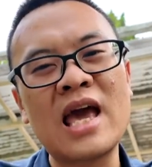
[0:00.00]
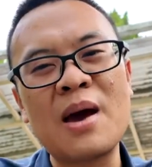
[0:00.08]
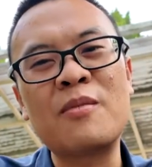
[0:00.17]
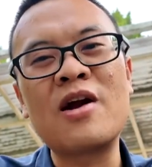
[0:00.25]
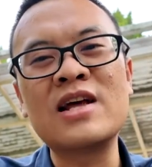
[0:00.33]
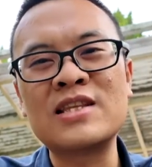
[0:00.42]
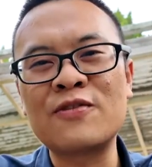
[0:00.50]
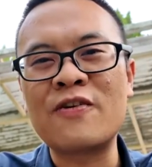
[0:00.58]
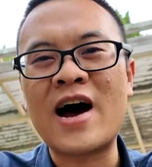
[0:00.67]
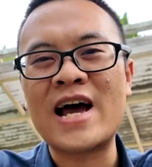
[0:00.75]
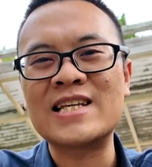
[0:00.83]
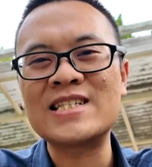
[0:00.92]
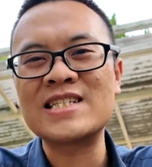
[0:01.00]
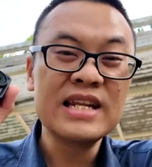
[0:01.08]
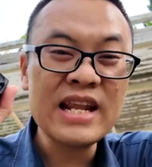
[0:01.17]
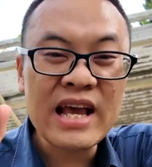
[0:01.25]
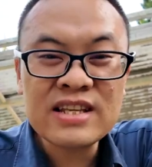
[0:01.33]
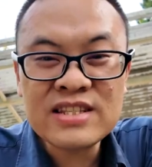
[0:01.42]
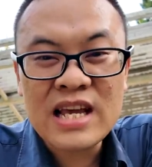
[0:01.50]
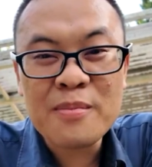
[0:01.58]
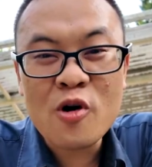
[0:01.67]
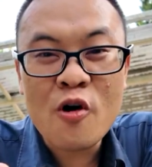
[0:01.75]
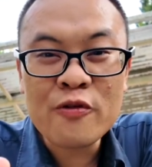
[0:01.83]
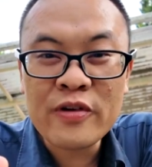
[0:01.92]
camera device. Next type
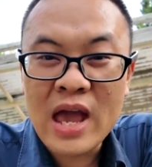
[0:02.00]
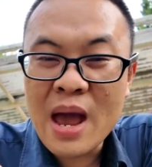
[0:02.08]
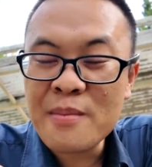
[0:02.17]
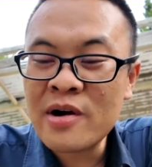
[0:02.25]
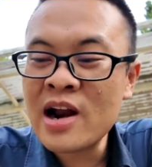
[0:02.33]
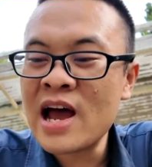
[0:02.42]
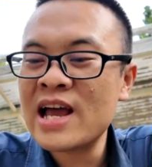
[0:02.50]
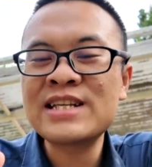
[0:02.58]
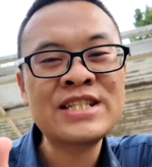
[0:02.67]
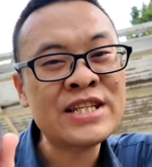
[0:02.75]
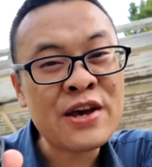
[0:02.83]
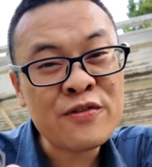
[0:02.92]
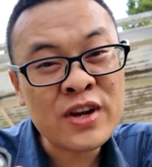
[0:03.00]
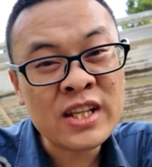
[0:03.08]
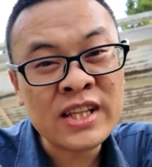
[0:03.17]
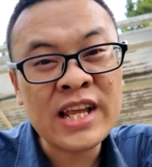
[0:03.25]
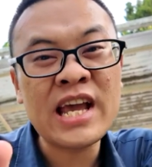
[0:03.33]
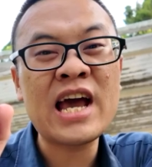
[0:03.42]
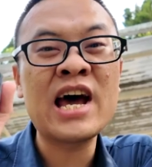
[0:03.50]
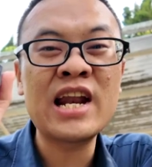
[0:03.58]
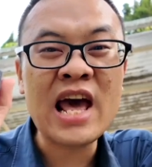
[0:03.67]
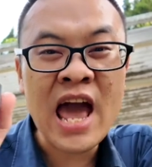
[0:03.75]
of camera is definitely an